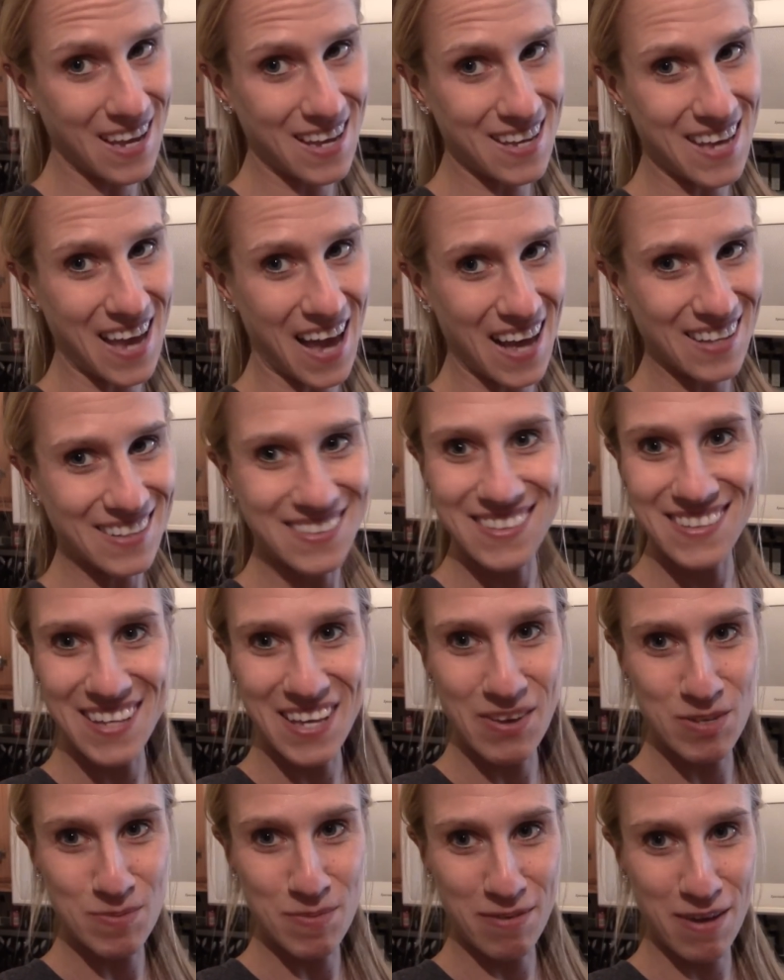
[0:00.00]
yeah, he
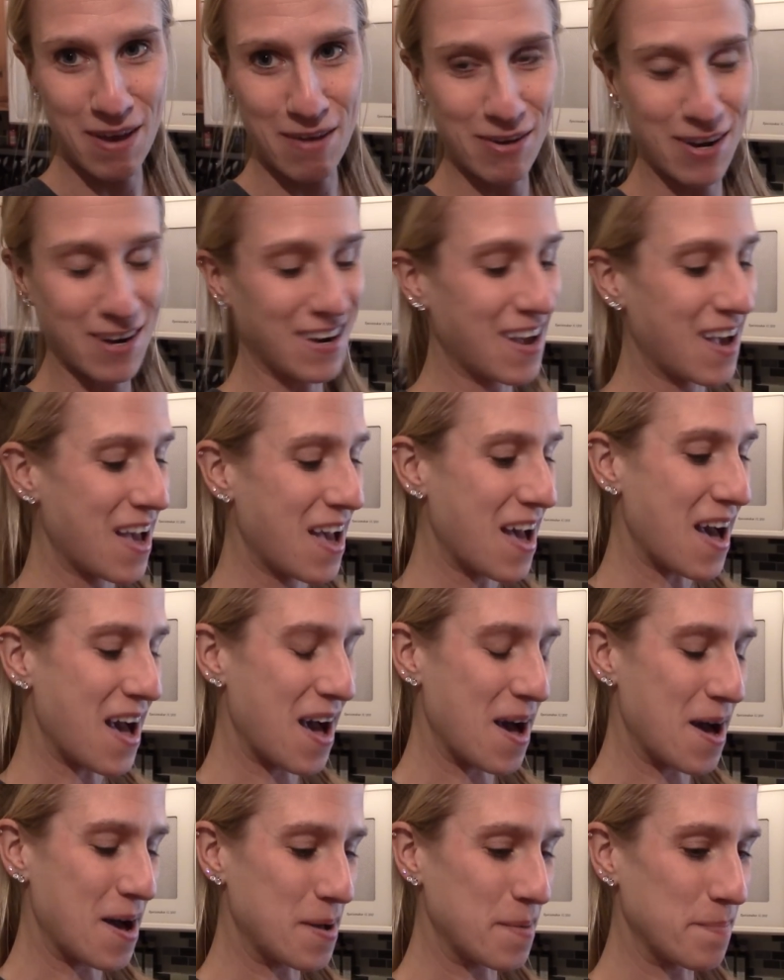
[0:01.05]
was my favorite.
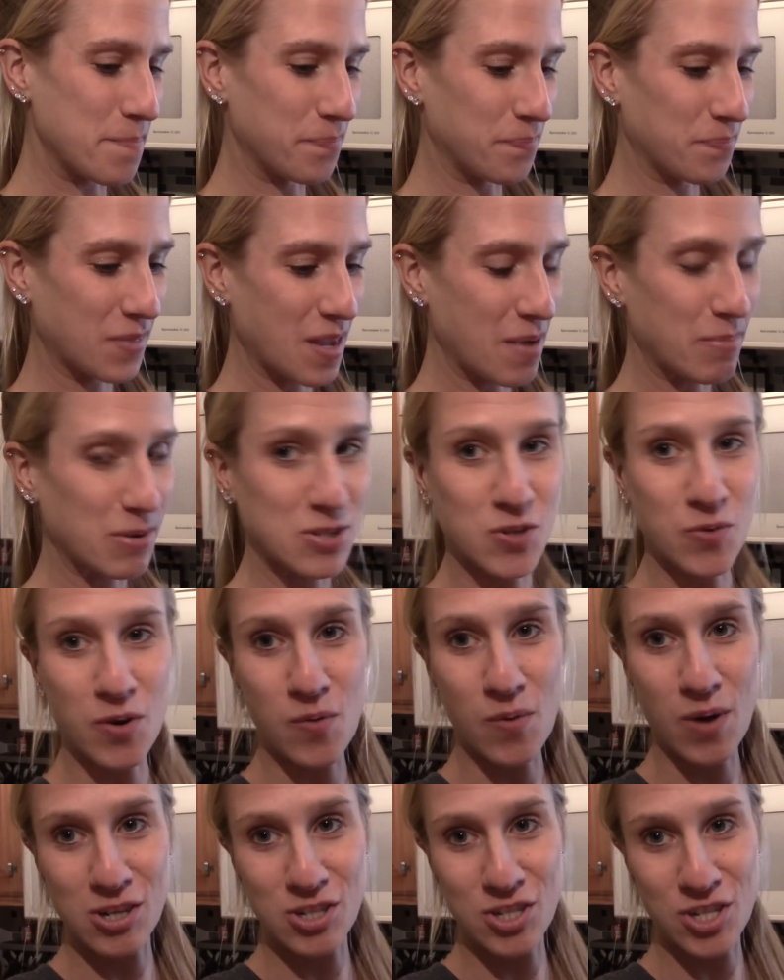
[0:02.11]
But so we're
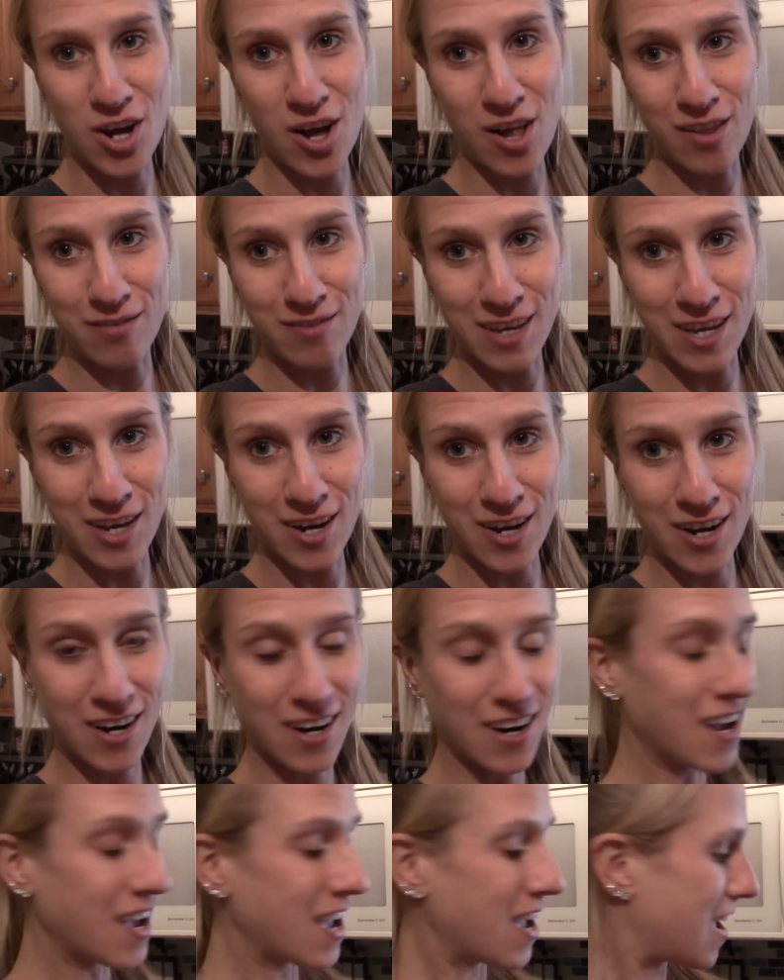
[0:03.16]
watching all of ER,